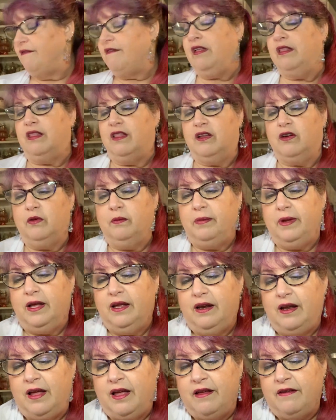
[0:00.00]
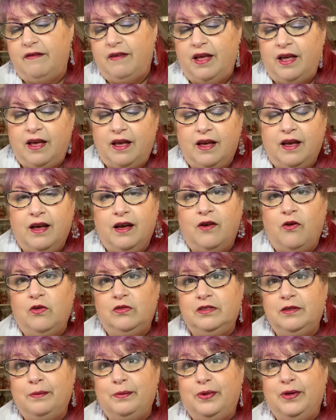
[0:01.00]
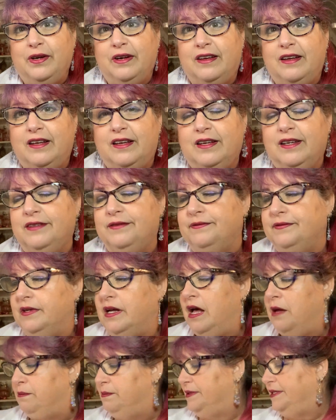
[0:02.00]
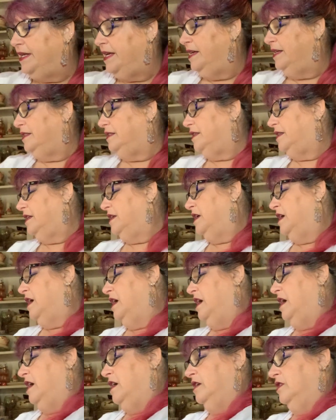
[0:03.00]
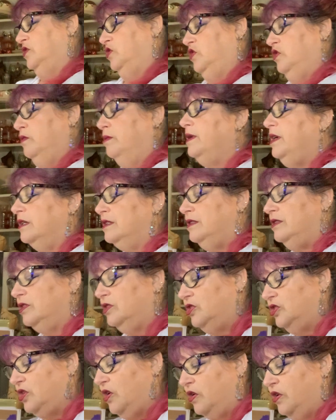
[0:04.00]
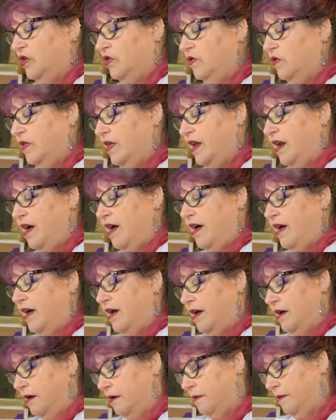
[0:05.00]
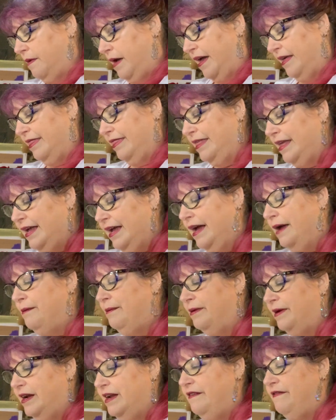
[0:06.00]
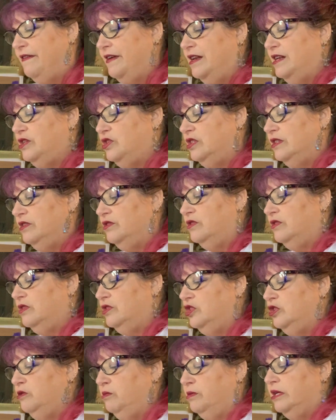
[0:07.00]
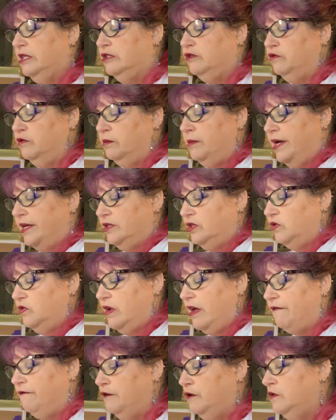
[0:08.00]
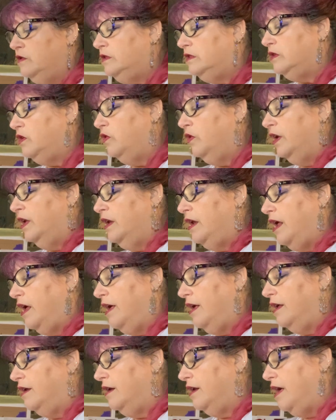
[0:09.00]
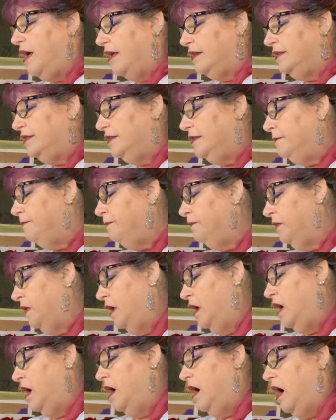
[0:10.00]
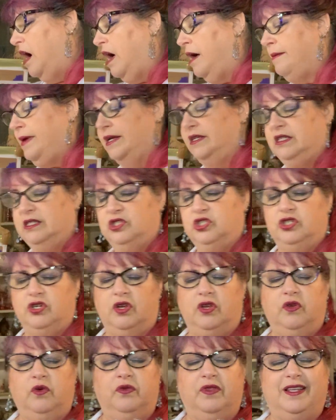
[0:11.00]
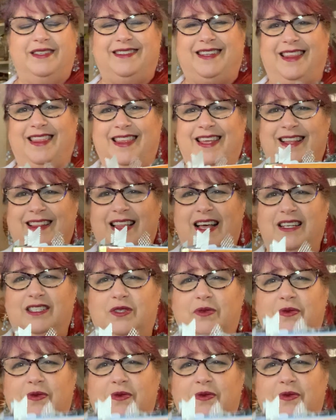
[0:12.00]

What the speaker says: a little bit of a golden book update. 2 books to show you that I think I'm pretty finished. These are the 2 books for my 2 nephews, Logan and Hudson. I did show you this, I think last